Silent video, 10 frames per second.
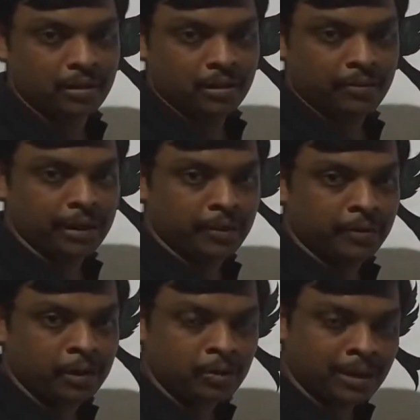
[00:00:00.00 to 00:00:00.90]

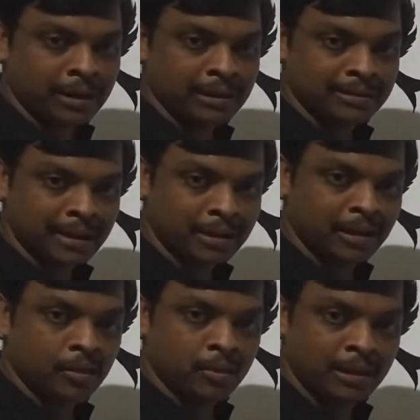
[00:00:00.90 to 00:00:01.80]
Whenever you are
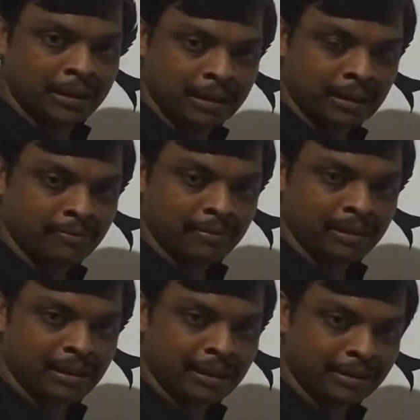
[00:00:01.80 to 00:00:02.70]
designing your
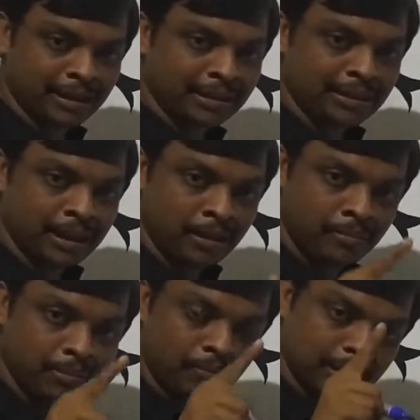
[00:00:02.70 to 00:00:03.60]
DFA, at that time
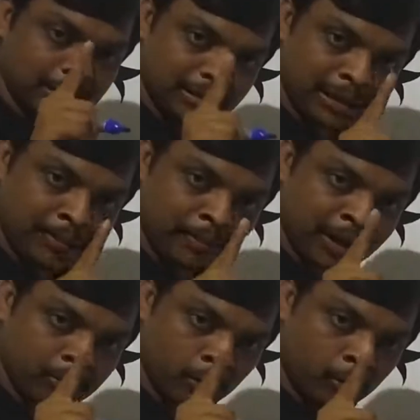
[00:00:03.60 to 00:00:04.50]
first step
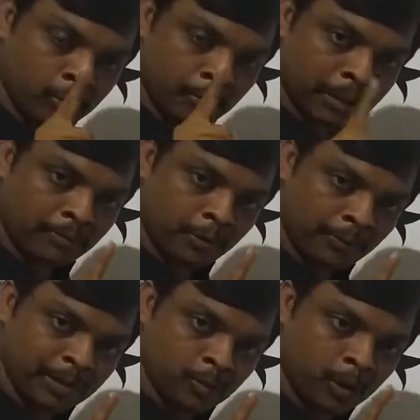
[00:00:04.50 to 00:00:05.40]
that you have to
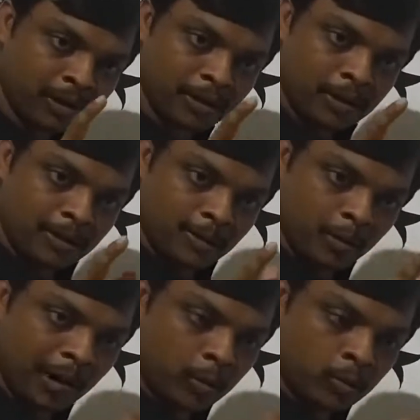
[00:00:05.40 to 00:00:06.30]
perform is what?
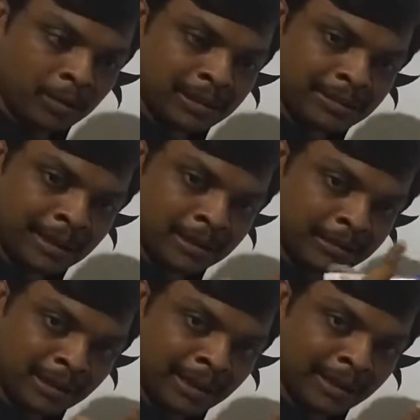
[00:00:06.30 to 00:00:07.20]
You have to design a
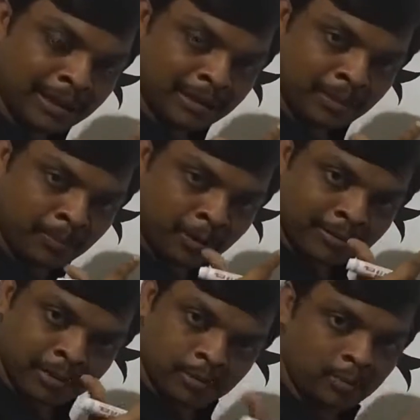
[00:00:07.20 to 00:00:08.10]
skeleton for
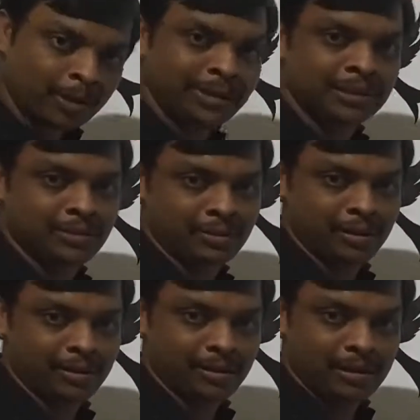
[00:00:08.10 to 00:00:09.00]
the smallest string.